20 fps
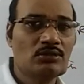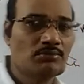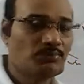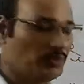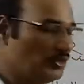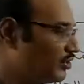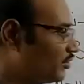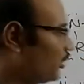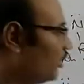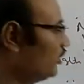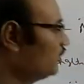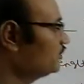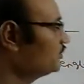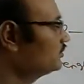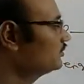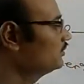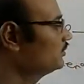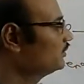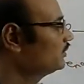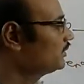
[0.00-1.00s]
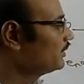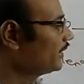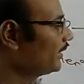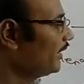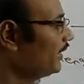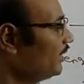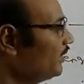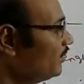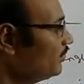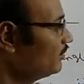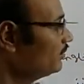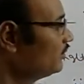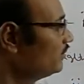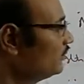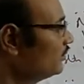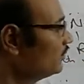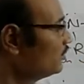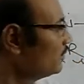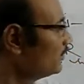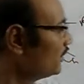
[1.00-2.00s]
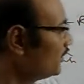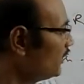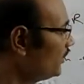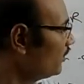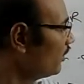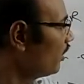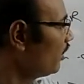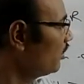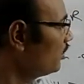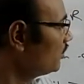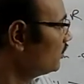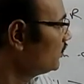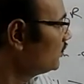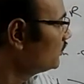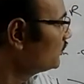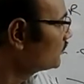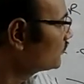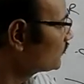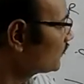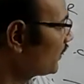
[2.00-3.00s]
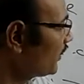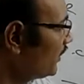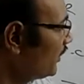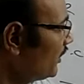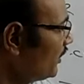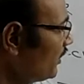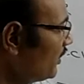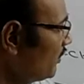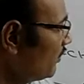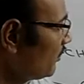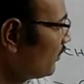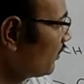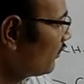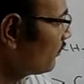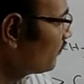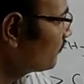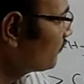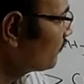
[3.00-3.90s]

Because in here three